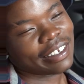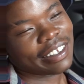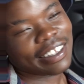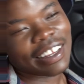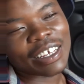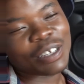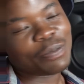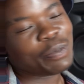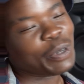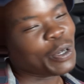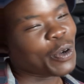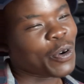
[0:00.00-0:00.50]

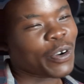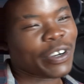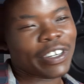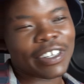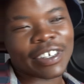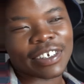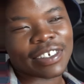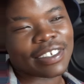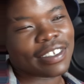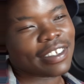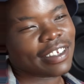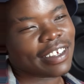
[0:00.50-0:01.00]
Let's be
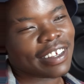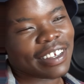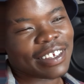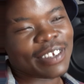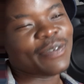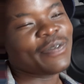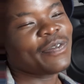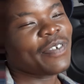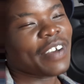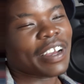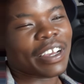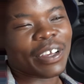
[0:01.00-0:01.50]
honest. It's
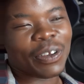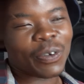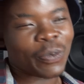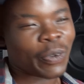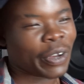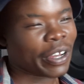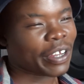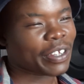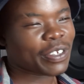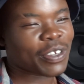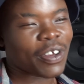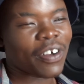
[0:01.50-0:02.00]
fucking
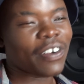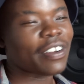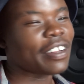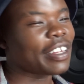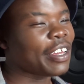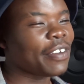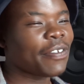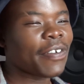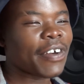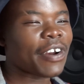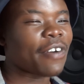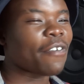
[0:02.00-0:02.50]
whack. So I'll
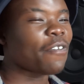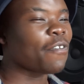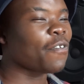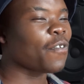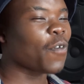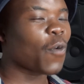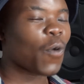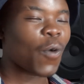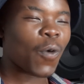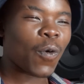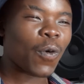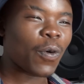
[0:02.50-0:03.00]
give it a
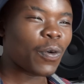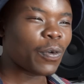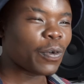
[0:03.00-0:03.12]
4.